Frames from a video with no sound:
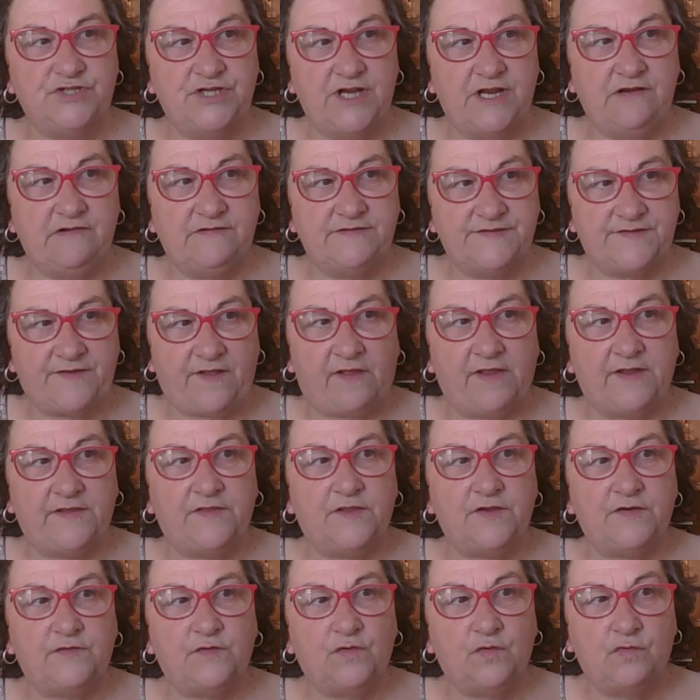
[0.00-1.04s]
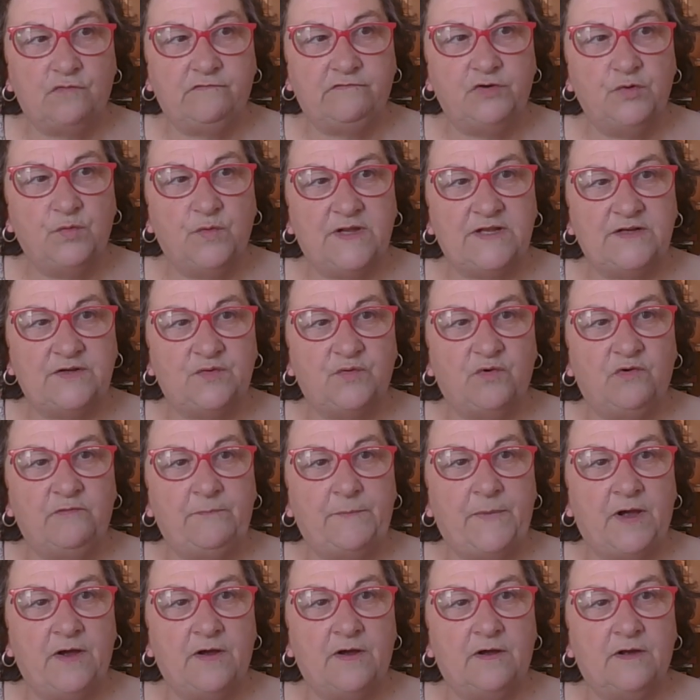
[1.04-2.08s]
genocide that tore Rwanda
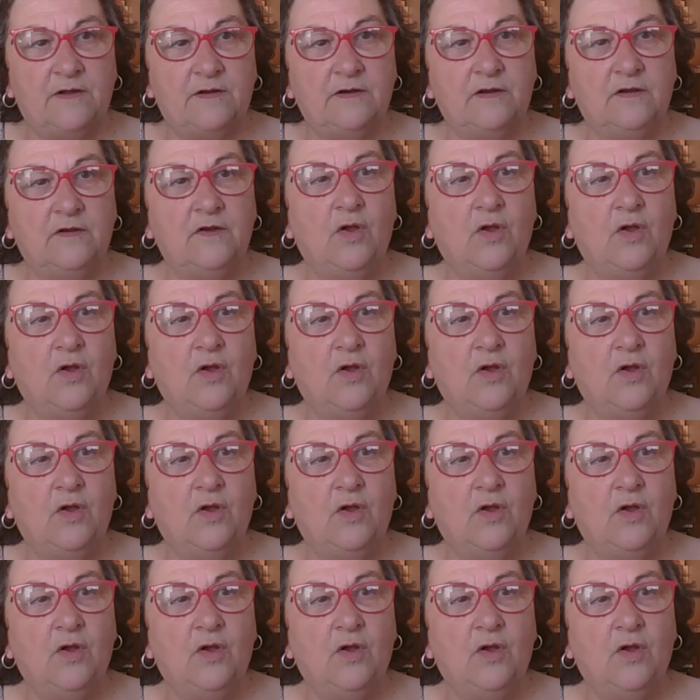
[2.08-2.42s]
apart.